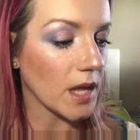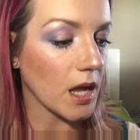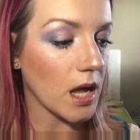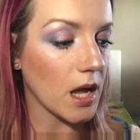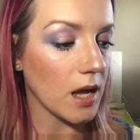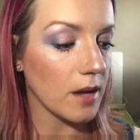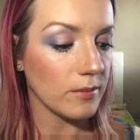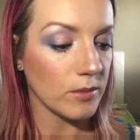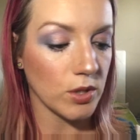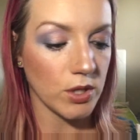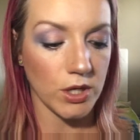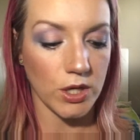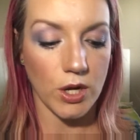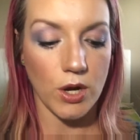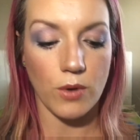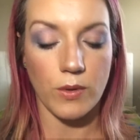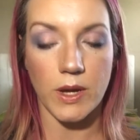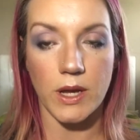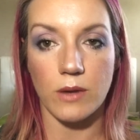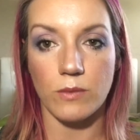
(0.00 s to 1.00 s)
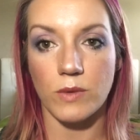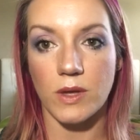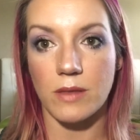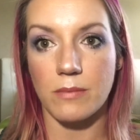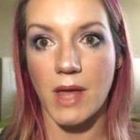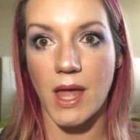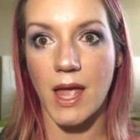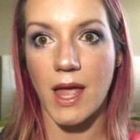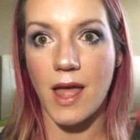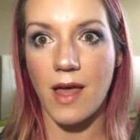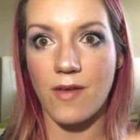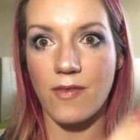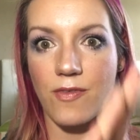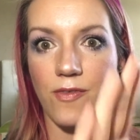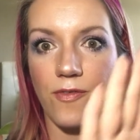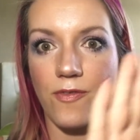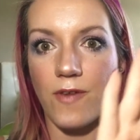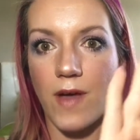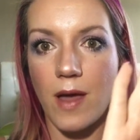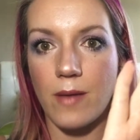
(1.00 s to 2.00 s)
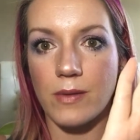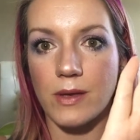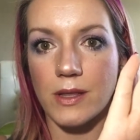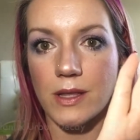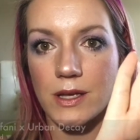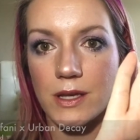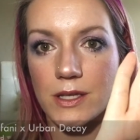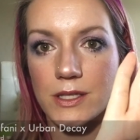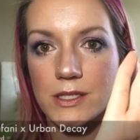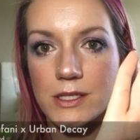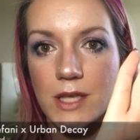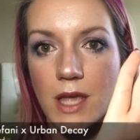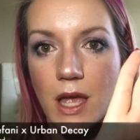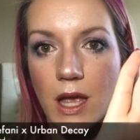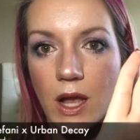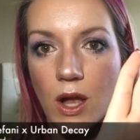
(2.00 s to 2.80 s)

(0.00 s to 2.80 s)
I'm going to go in with my fabulous